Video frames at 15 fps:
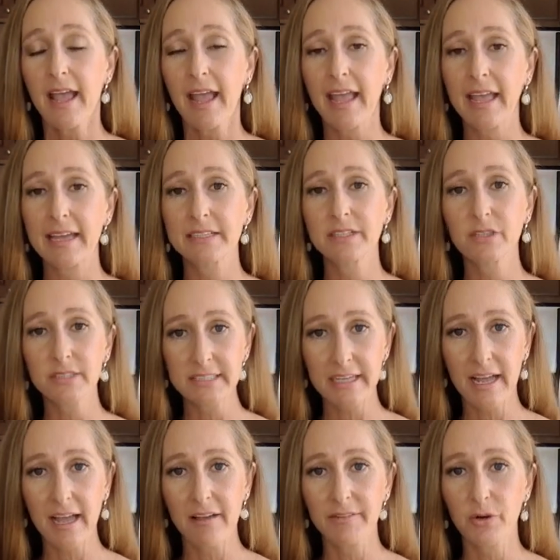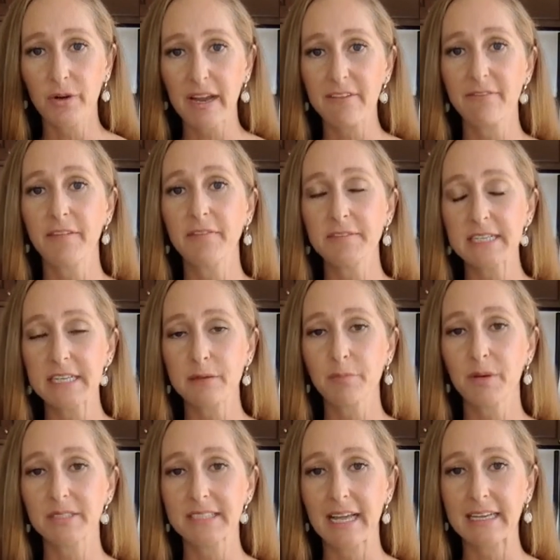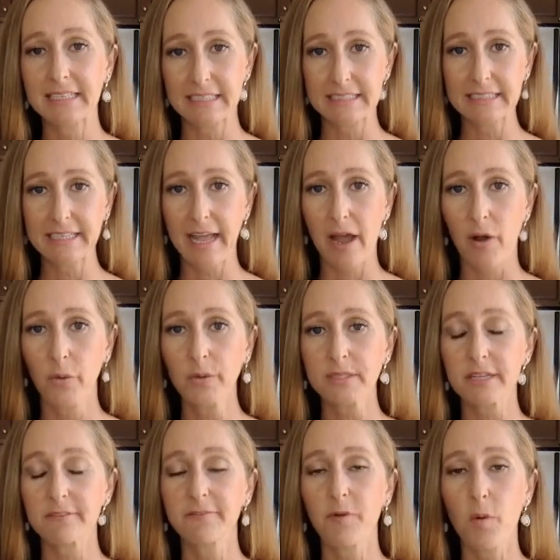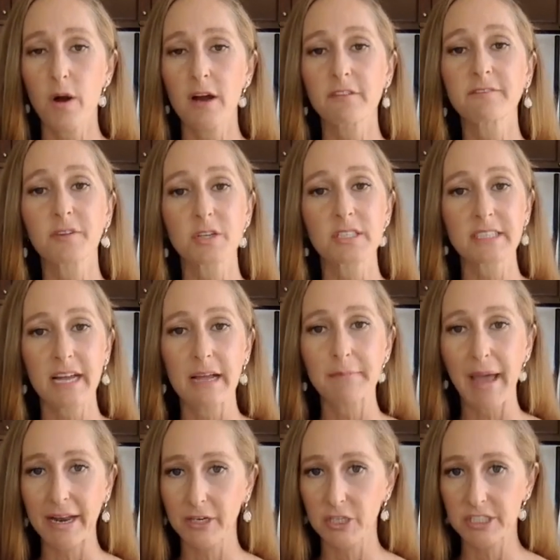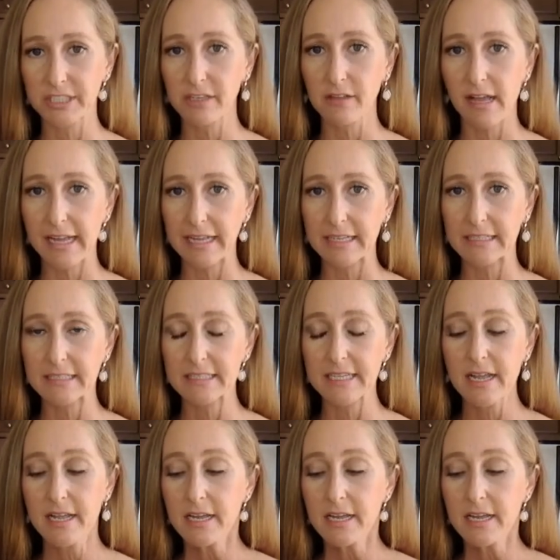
And you'll see I have a great 15% discount for first time energy clients.